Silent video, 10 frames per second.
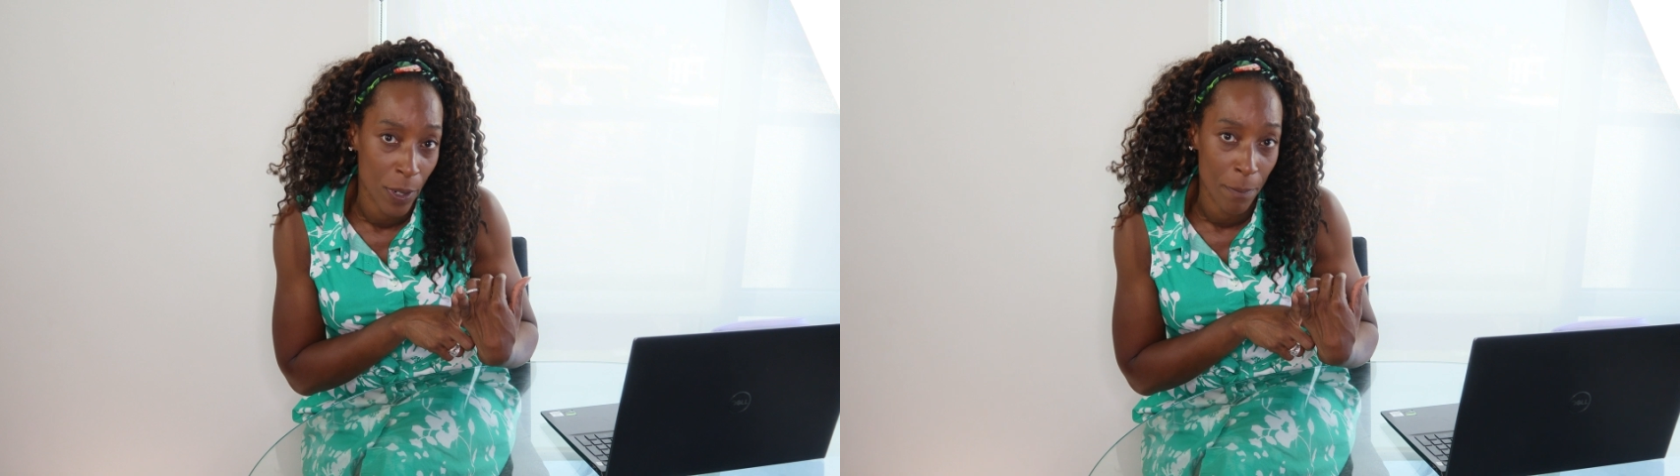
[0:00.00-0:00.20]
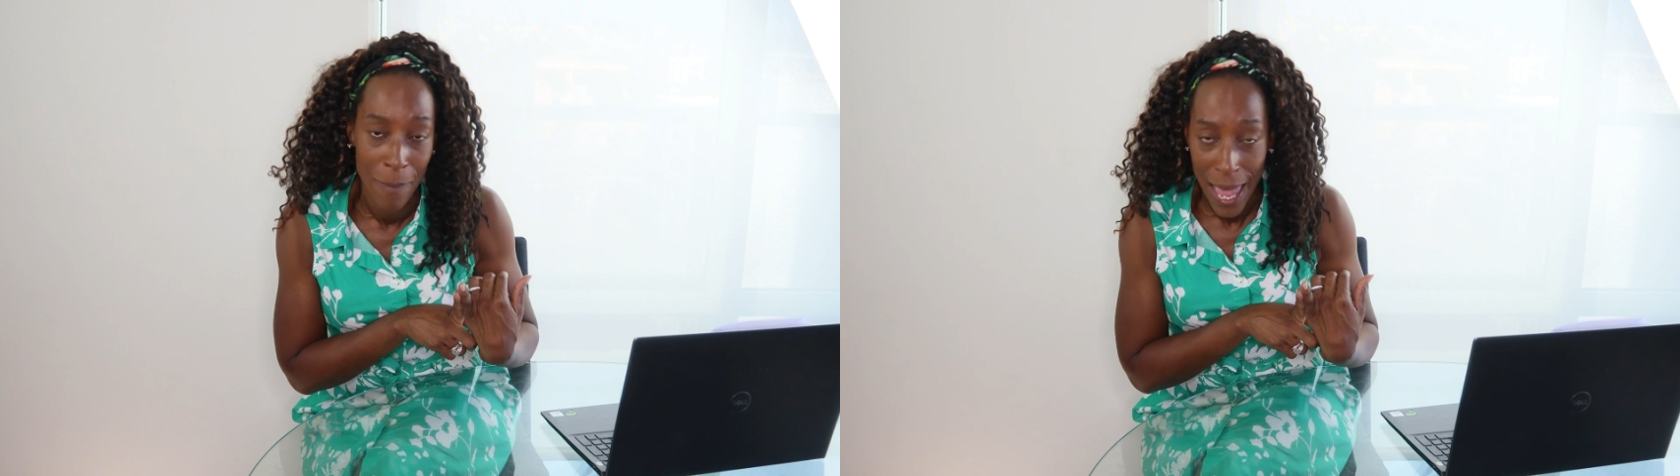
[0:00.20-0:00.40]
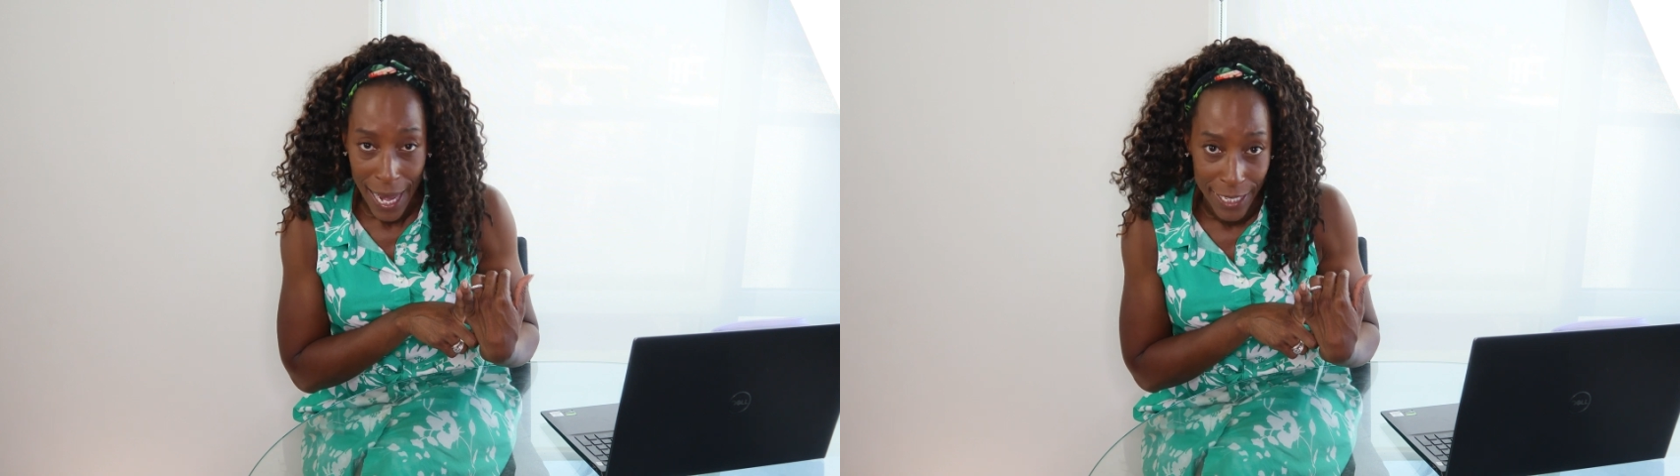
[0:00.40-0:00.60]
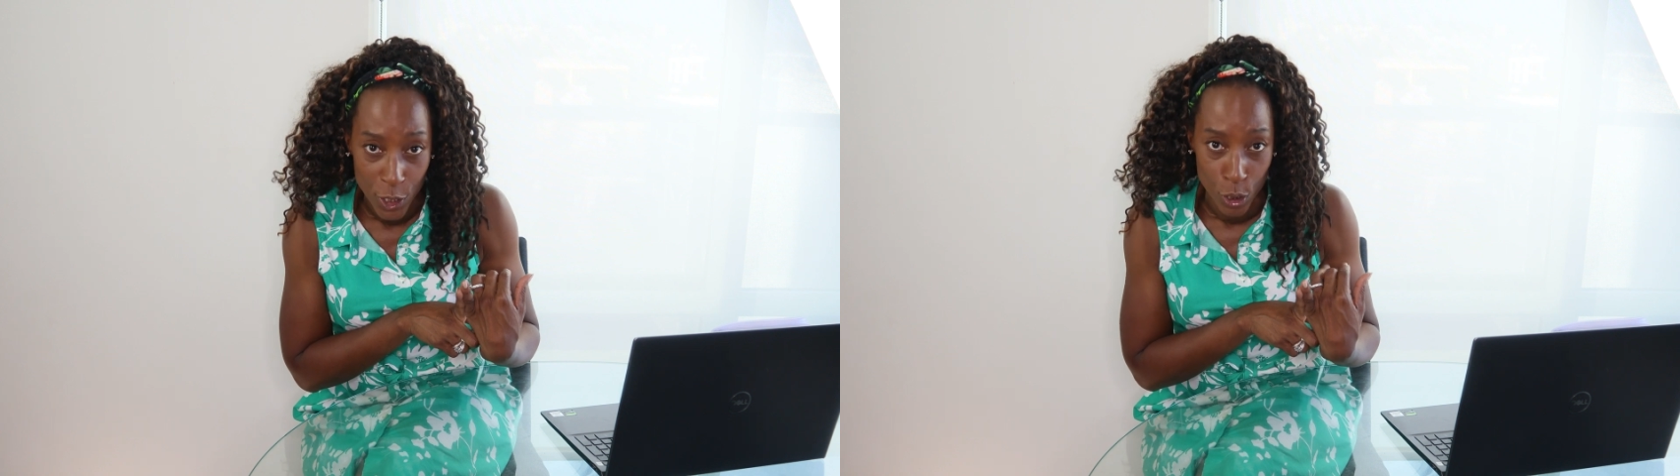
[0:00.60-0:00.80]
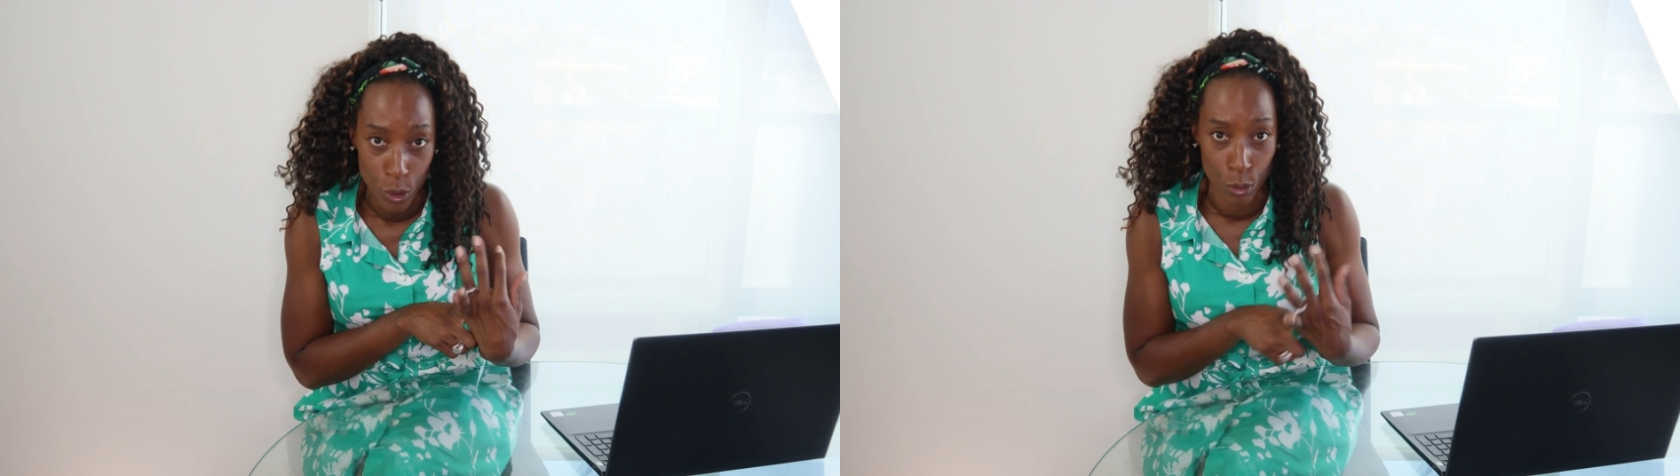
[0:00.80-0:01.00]
print ballet
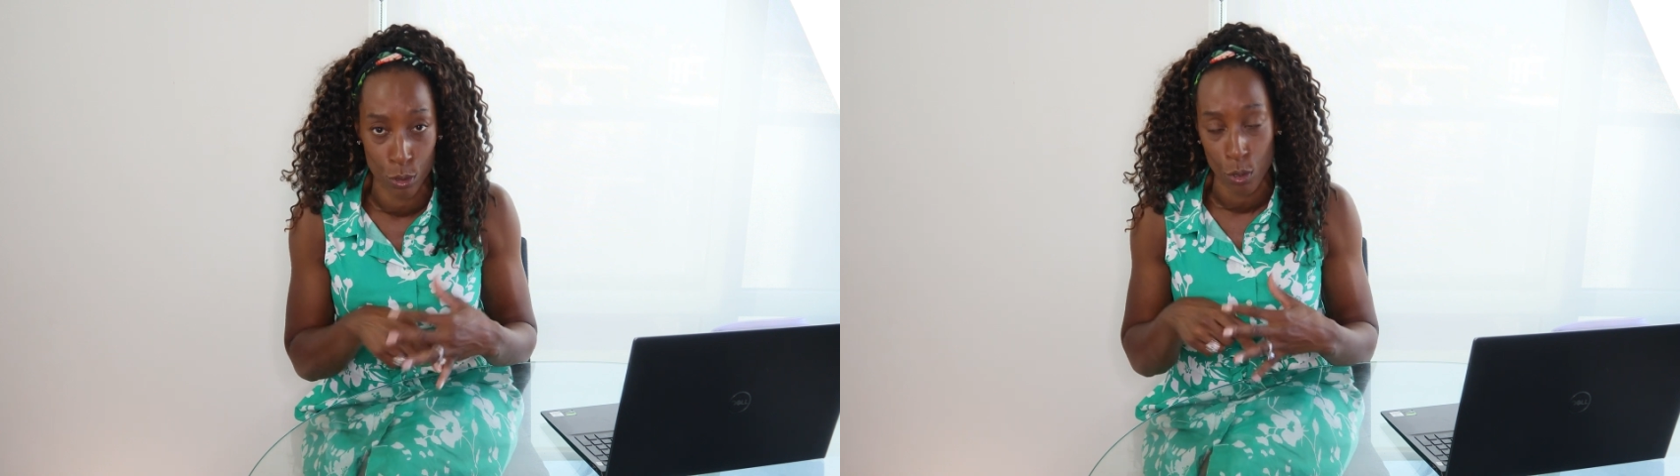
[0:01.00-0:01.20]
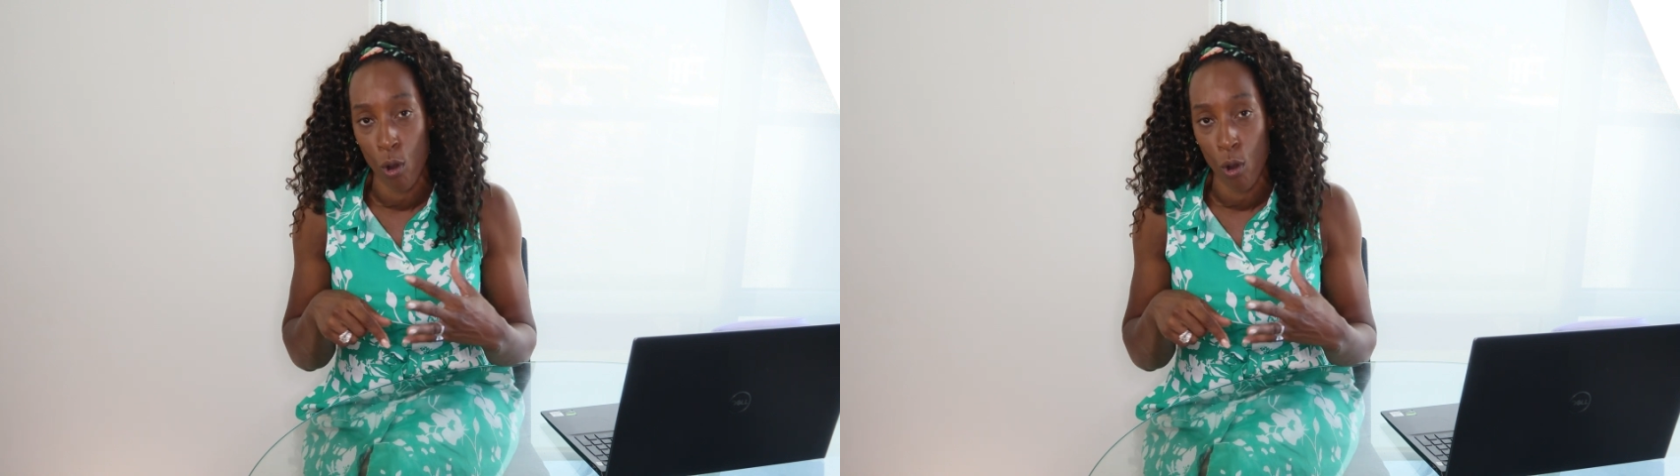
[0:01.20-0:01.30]
shoes,